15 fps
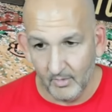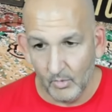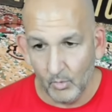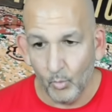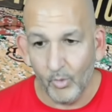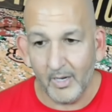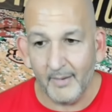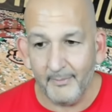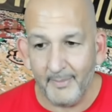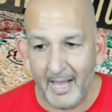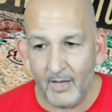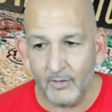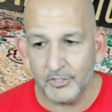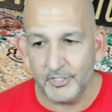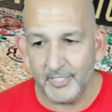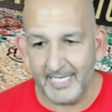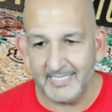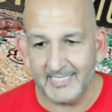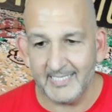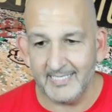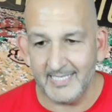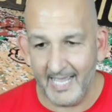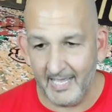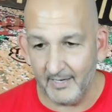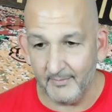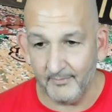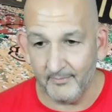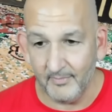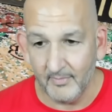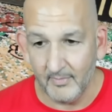what about Jayson
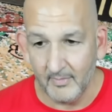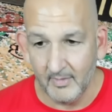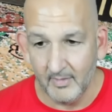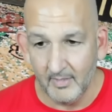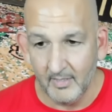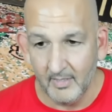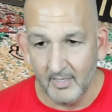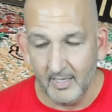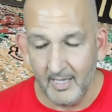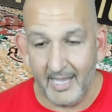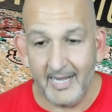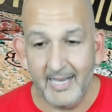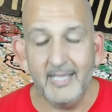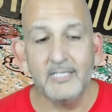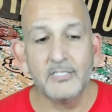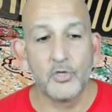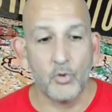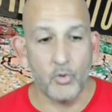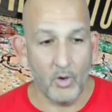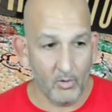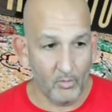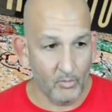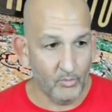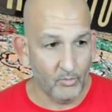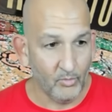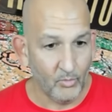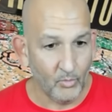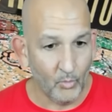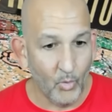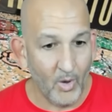Tatum and his quote?
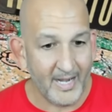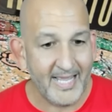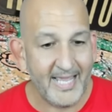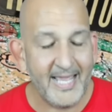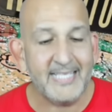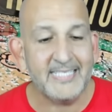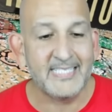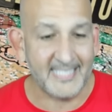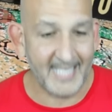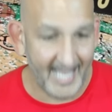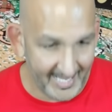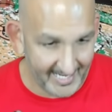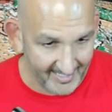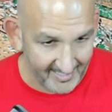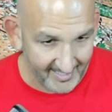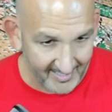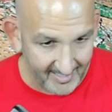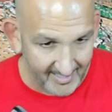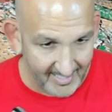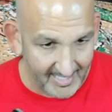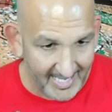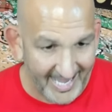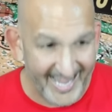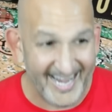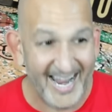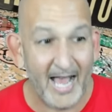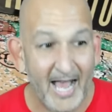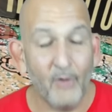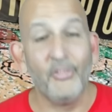What he said and how